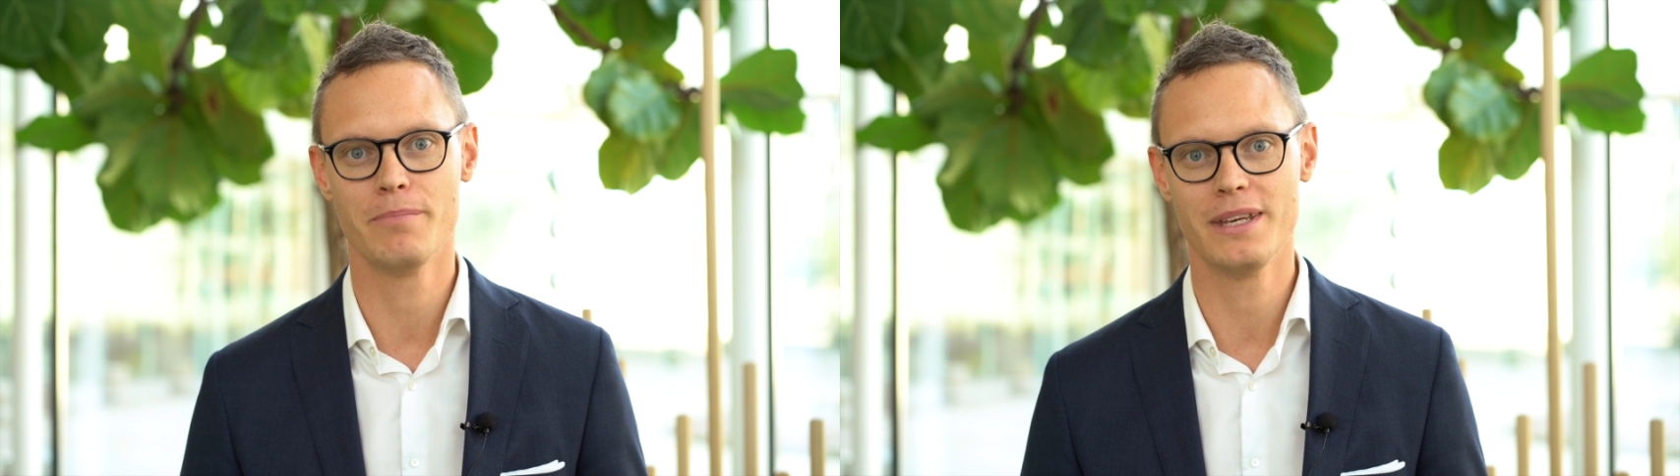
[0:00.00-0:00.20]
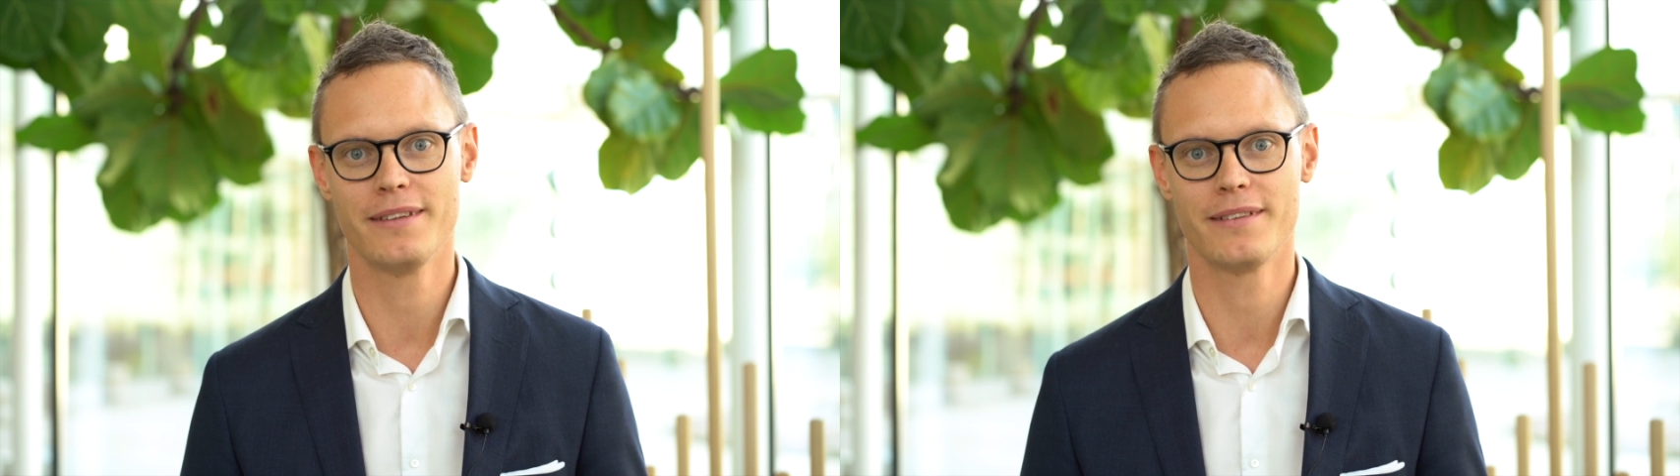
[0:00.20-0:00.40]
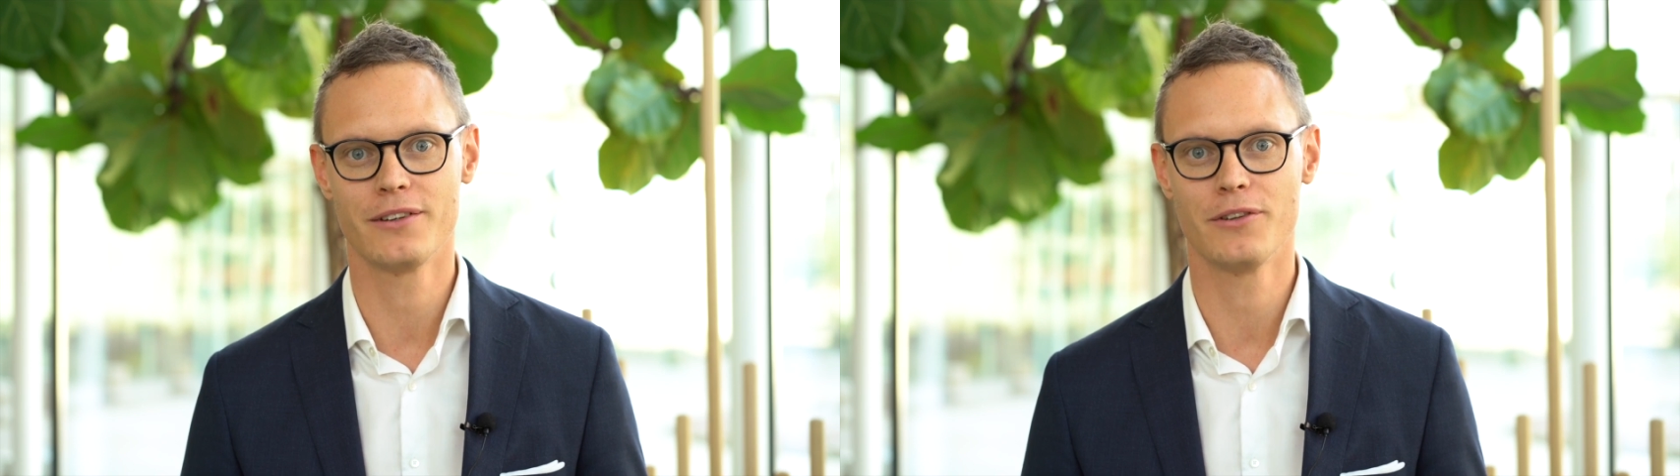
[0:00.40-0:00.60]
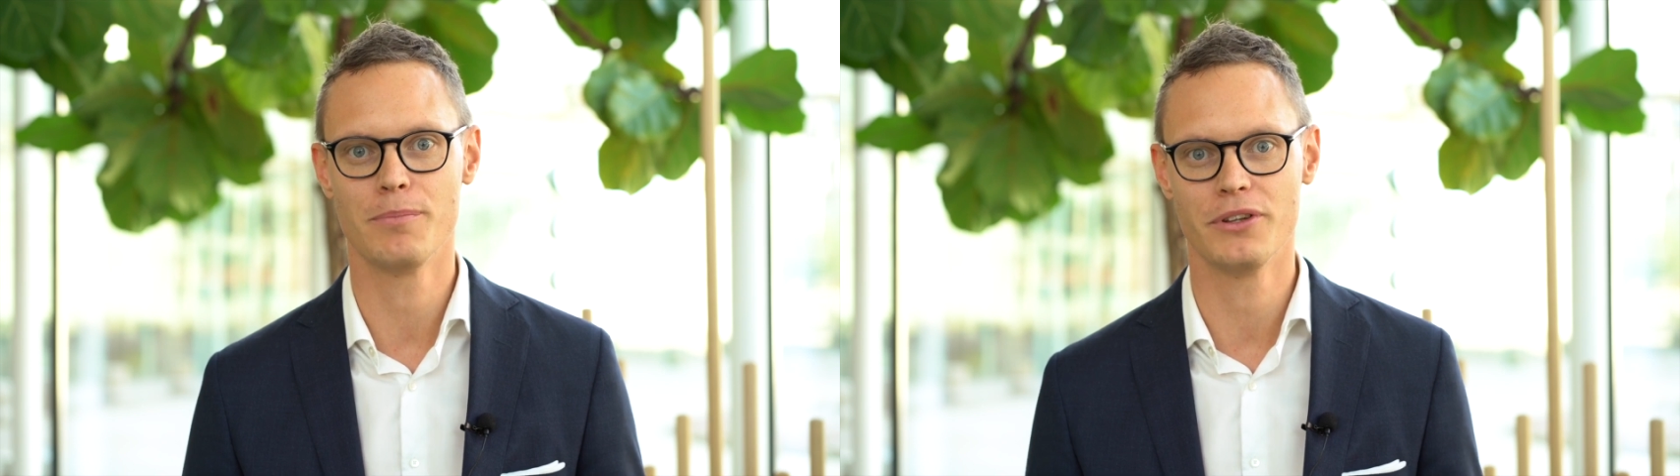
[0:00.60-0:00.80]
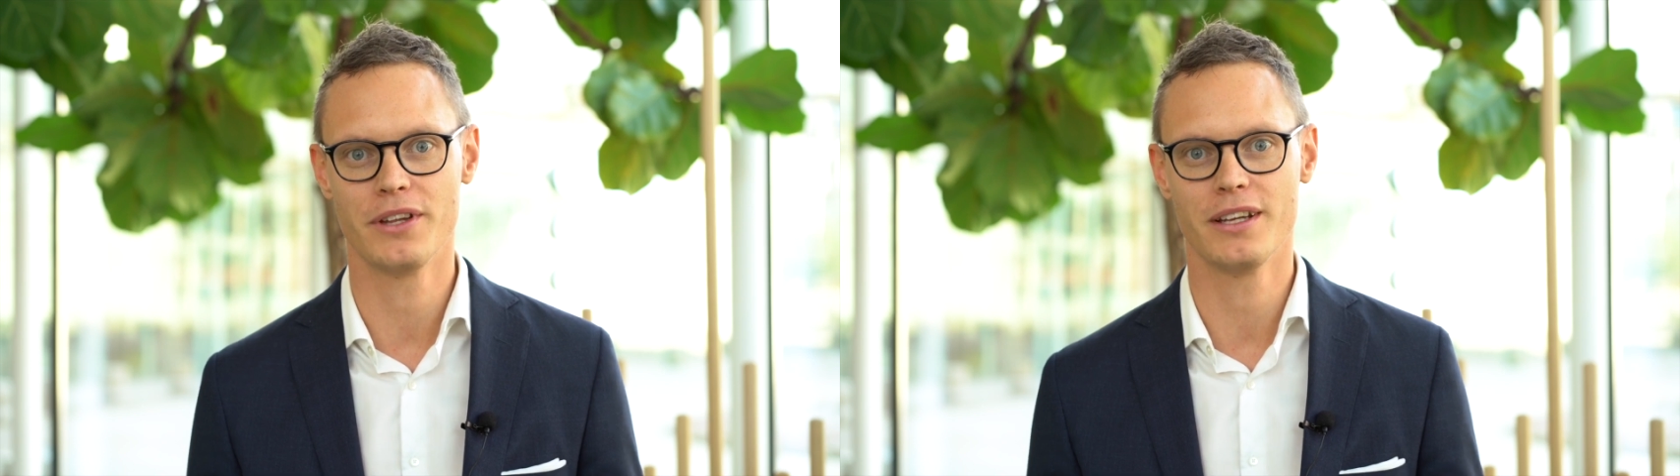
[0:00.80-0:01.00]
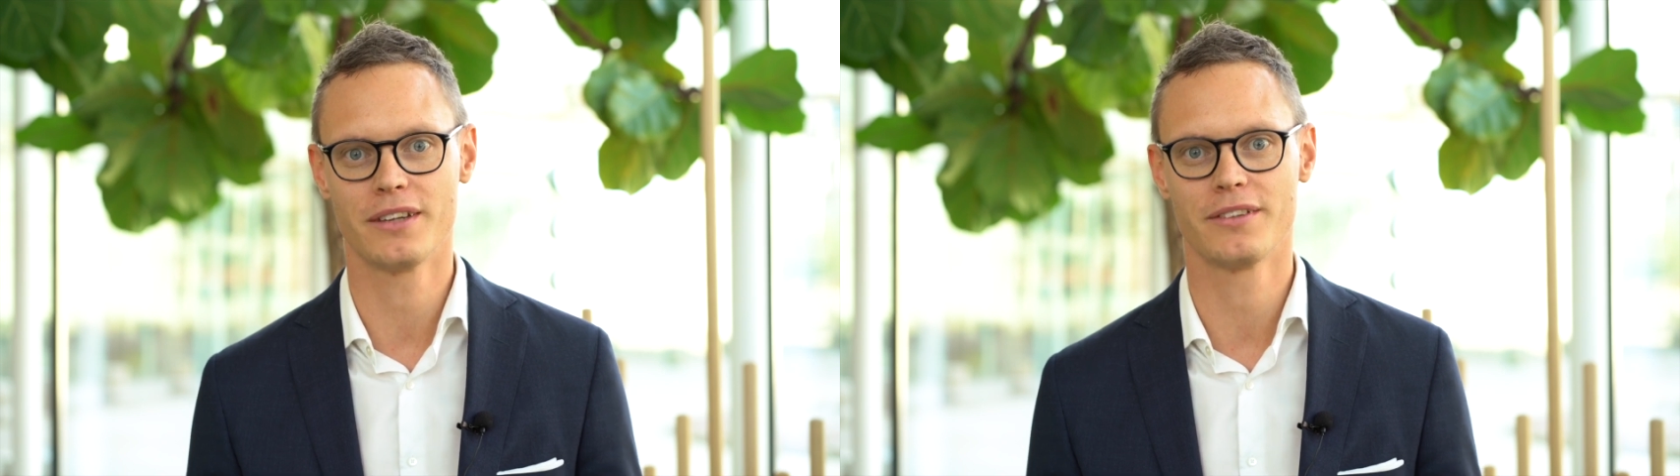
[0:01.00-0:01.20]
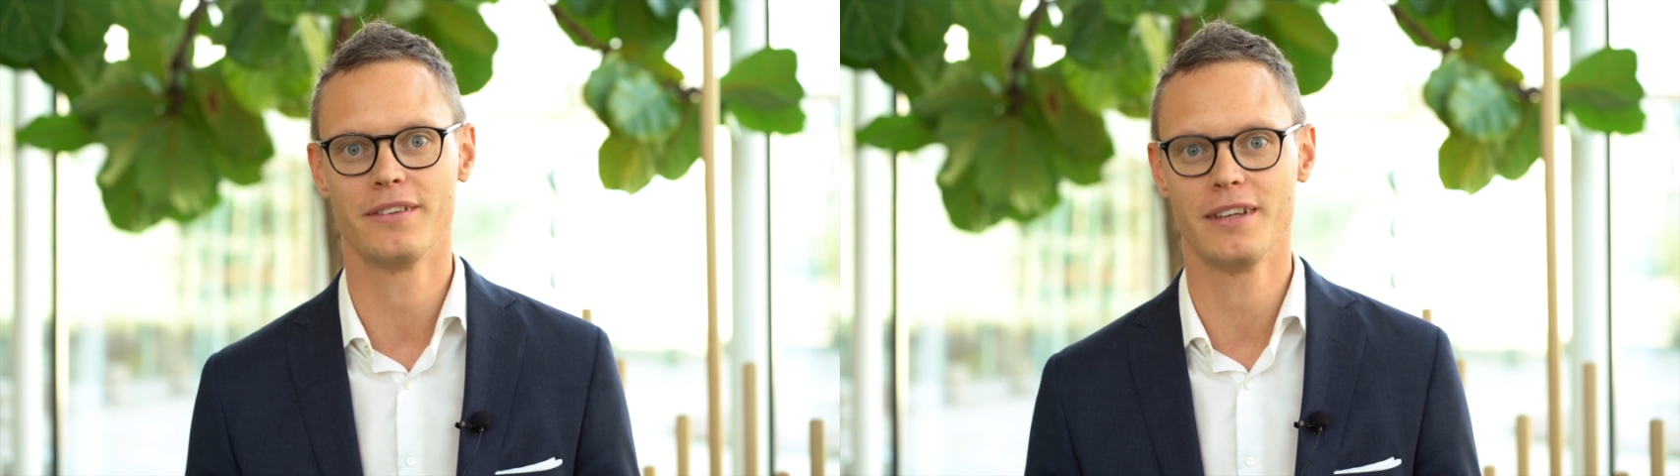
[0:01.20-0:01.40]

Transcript: meter to put just a